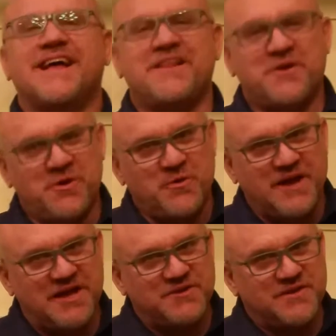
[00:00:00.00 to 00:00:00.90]
Hello
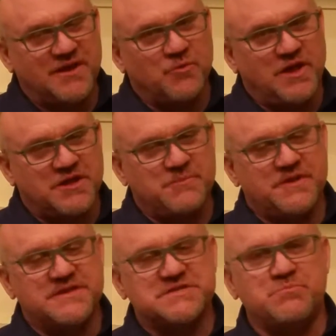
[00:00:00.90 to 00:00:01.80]
and welcome
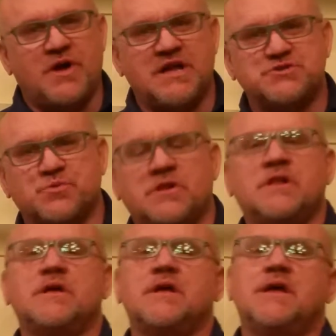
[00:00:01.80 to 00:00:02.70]
to this
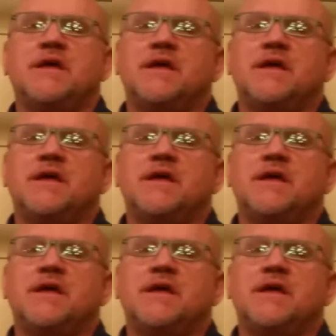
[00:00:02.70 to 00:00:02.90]
module.